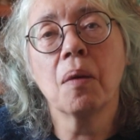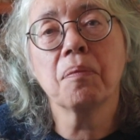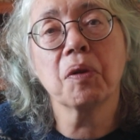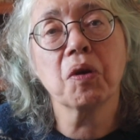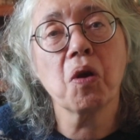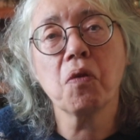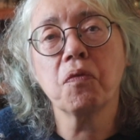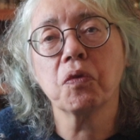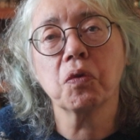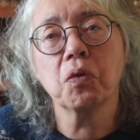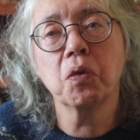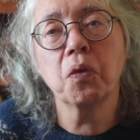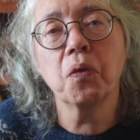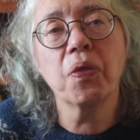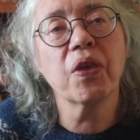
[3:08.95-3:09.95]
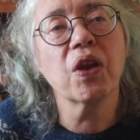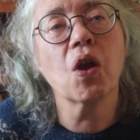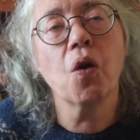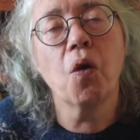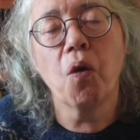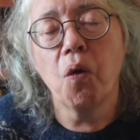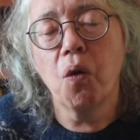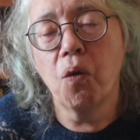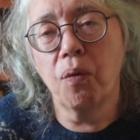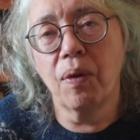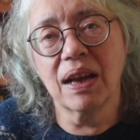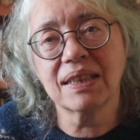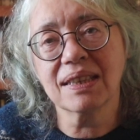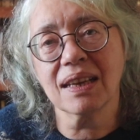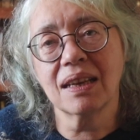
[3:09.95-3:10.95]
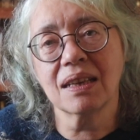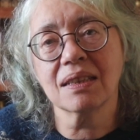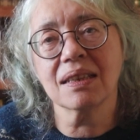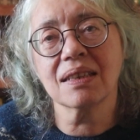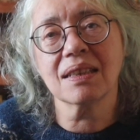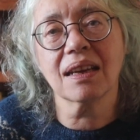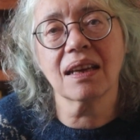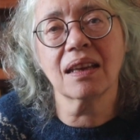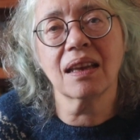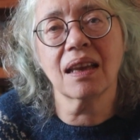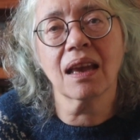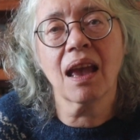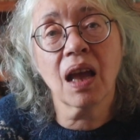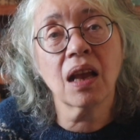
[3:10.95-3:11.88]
but overall, they're always entertaining.